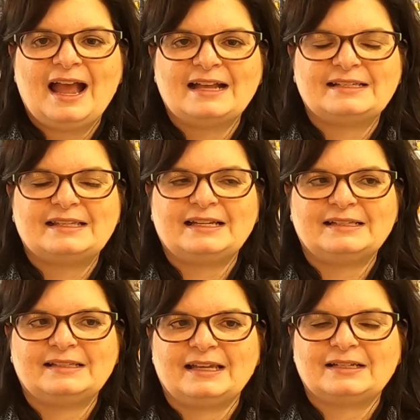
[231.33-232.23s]
as
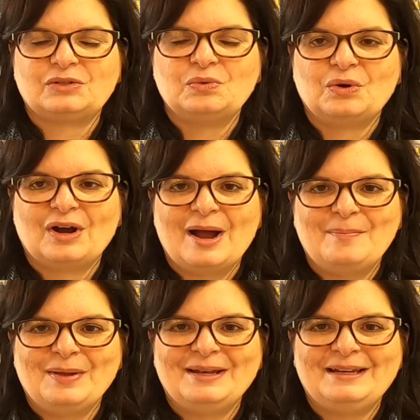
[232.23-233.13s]
things get tore
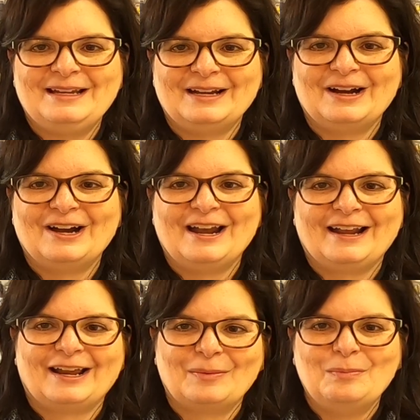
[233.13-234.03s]
up in here and
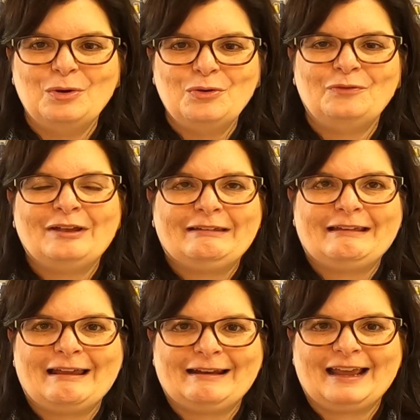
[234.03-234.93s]
I gotta move
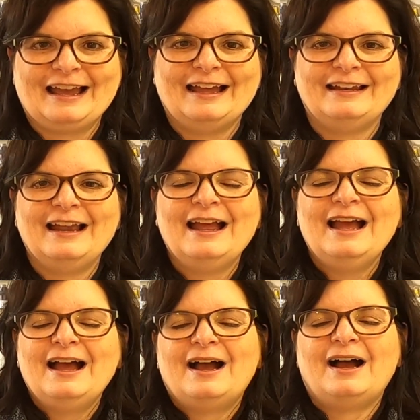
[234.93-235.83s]
yet again.
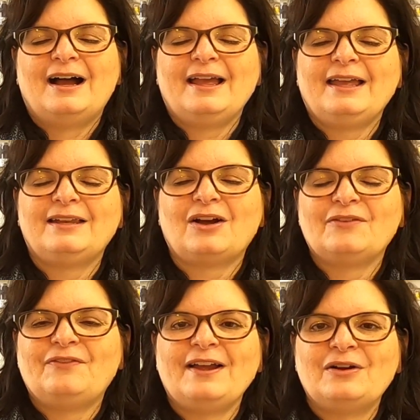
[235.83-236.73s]
And
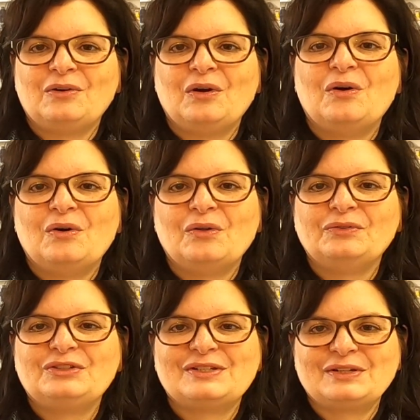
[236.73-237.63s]
our final goal,
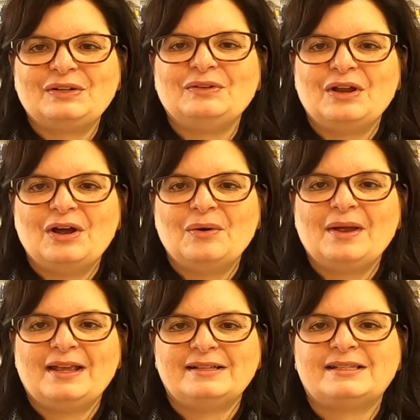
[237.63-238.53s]
just so you know,
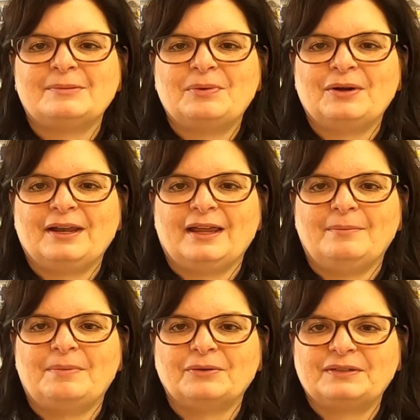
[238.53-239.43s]
is to put
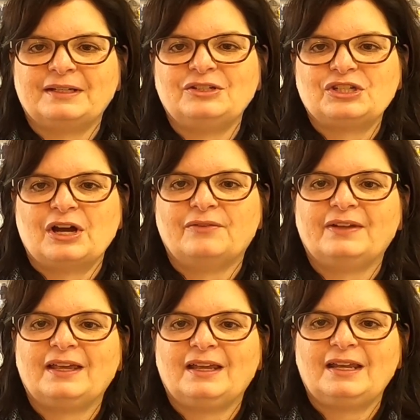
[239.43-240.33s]
in built-in
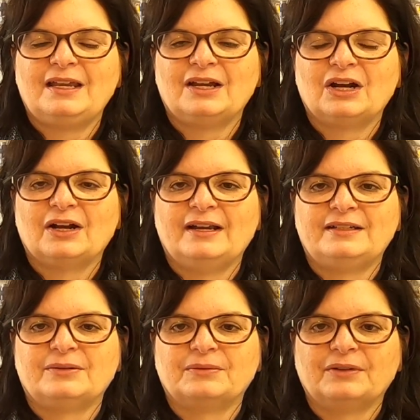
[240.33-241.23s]
shelving in here
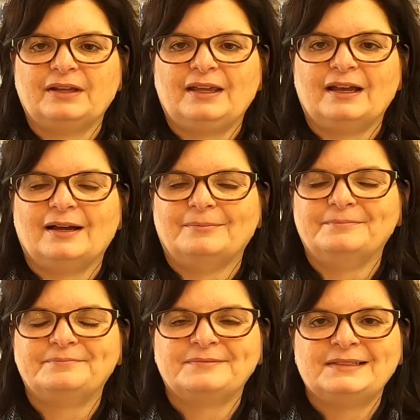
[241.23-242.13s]
and to really
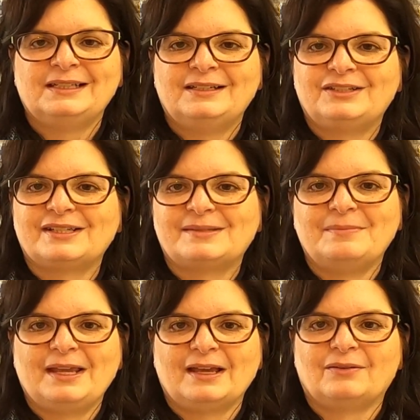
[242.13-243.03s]
just
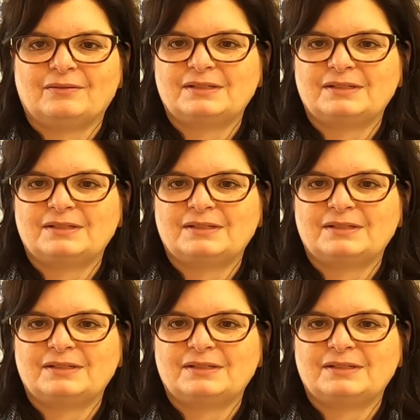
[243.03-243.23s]
make it